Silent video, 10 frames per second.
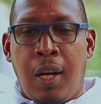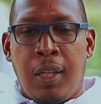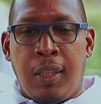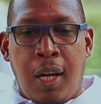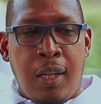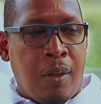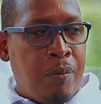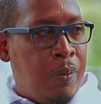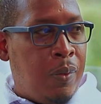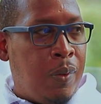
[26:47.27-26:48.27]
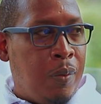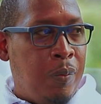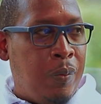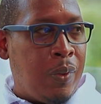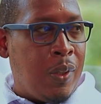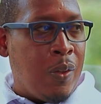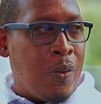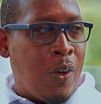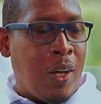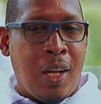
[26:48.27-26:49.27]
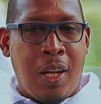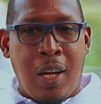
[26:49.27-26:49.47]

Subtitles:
as Adam, you know,